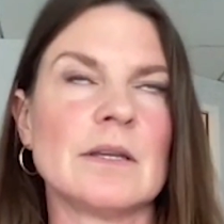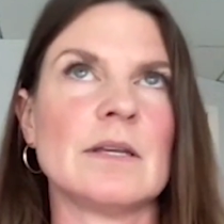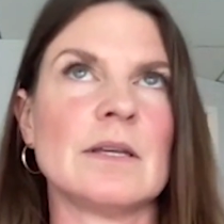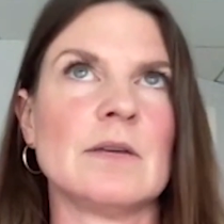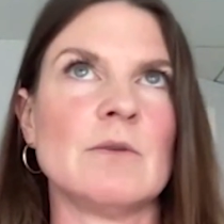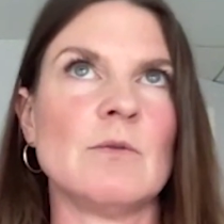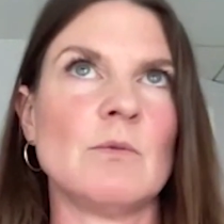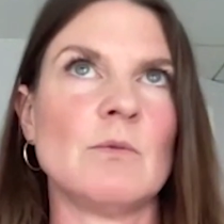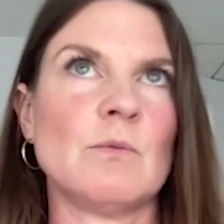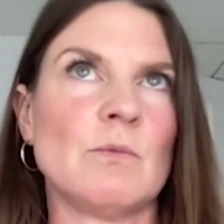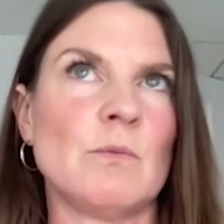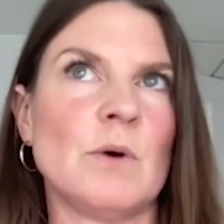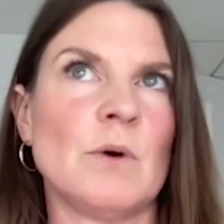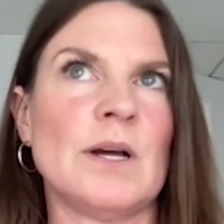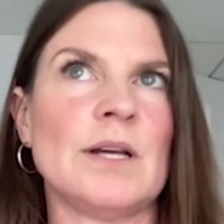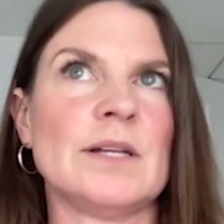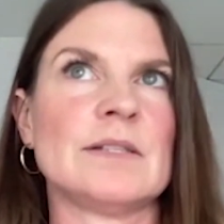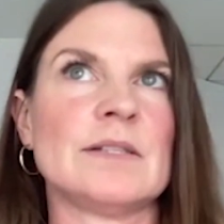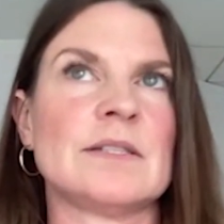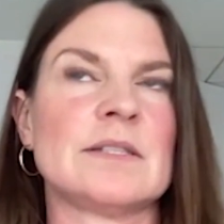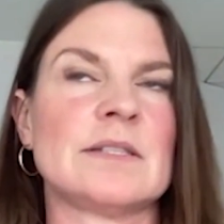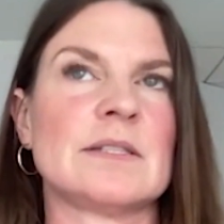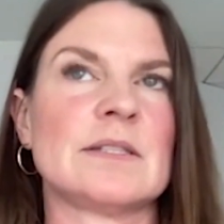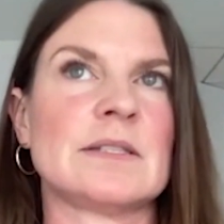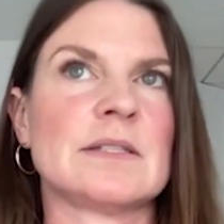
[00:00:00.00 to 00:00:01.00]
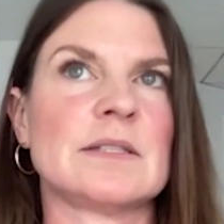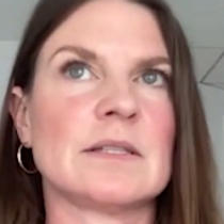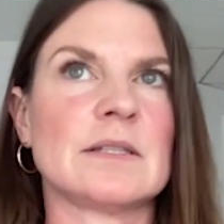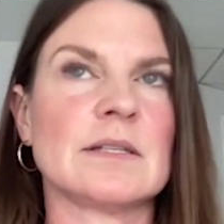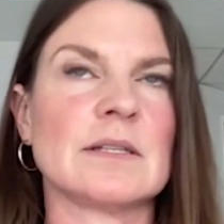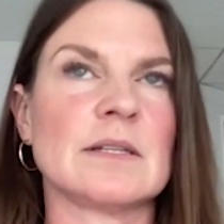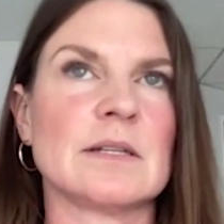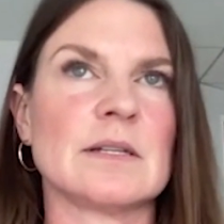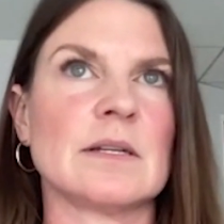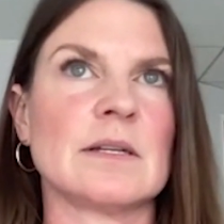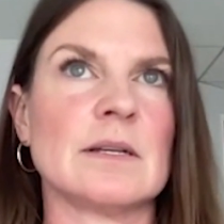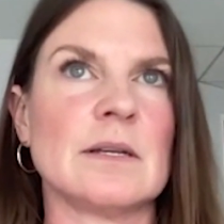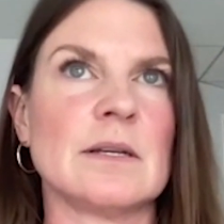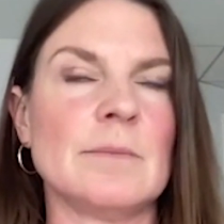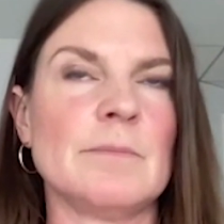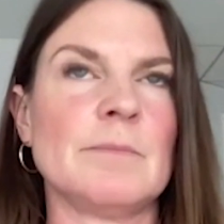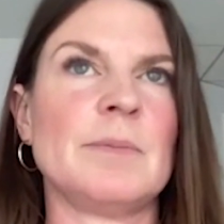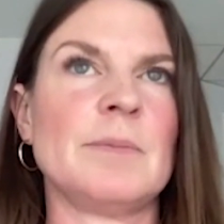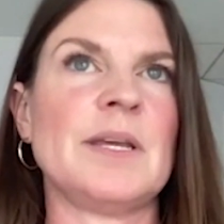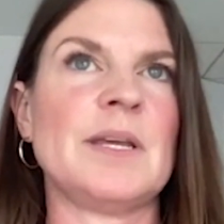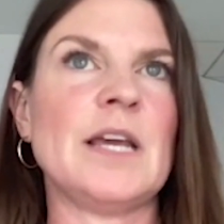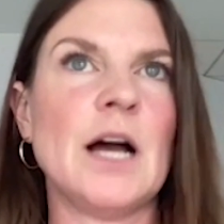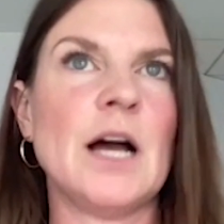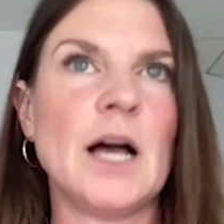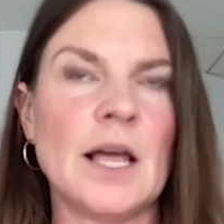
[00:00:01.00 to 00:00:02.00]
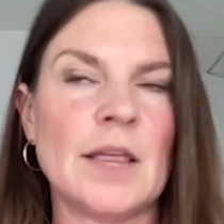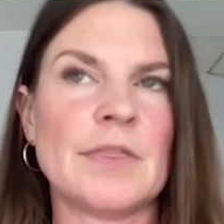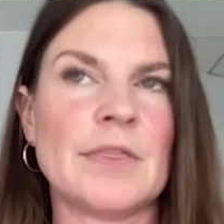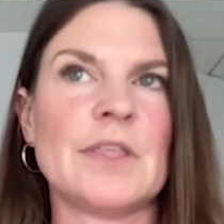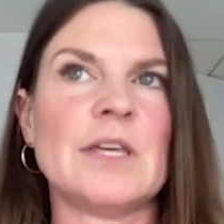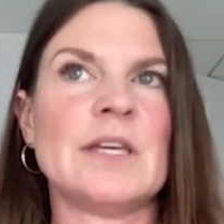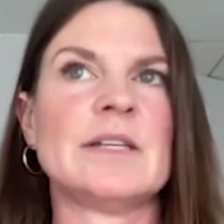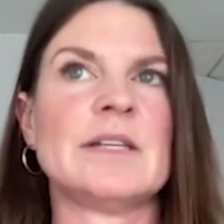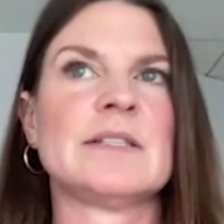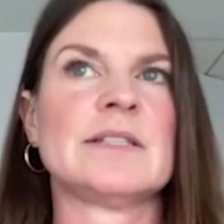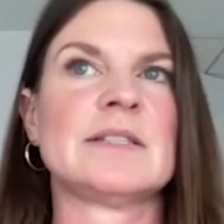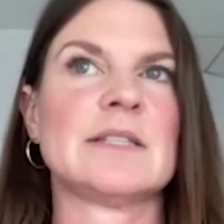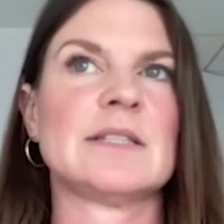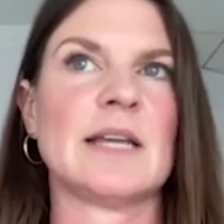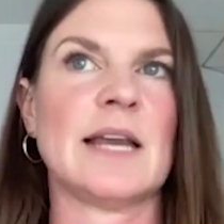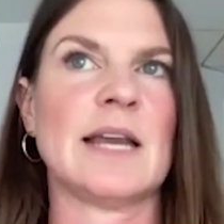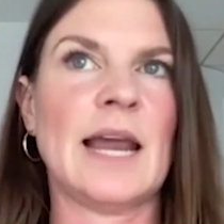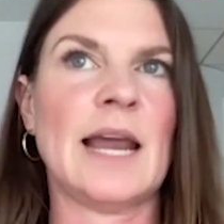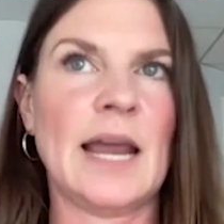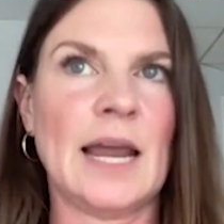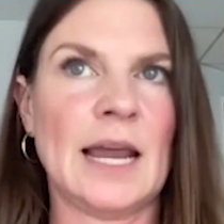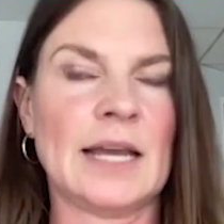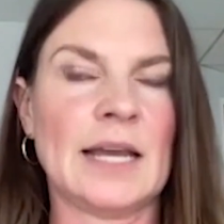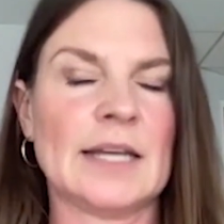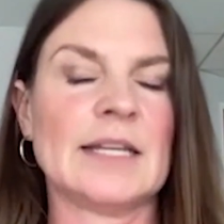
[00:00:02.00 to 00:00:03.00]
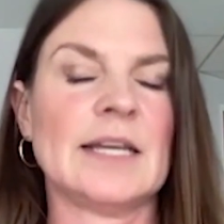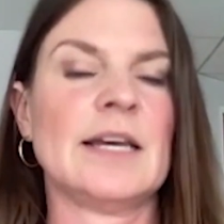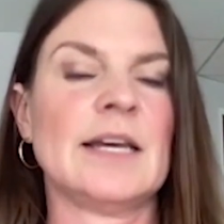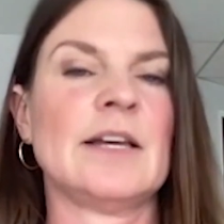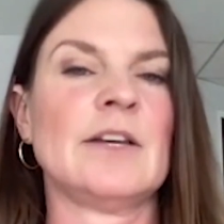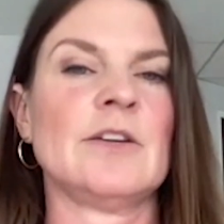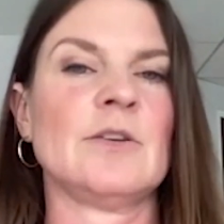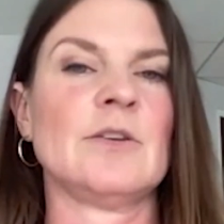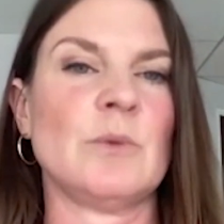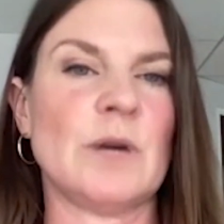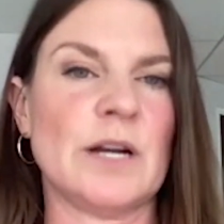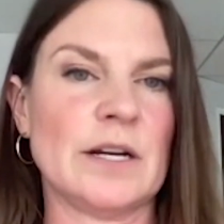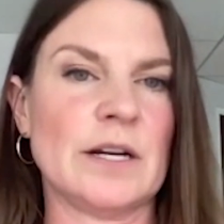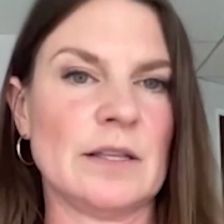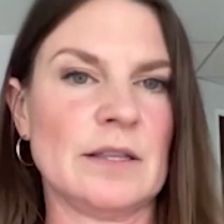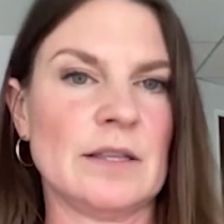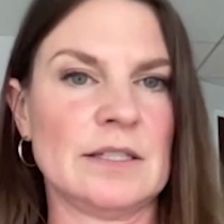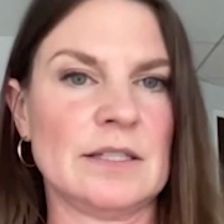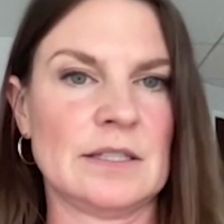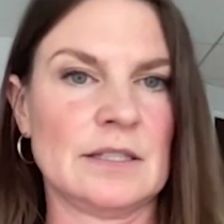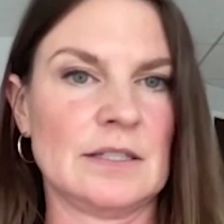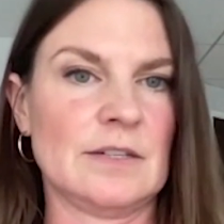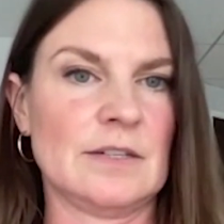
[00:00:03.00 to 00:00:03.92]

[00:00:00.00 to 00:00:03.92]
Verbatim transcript: what's beyond this handheld wireless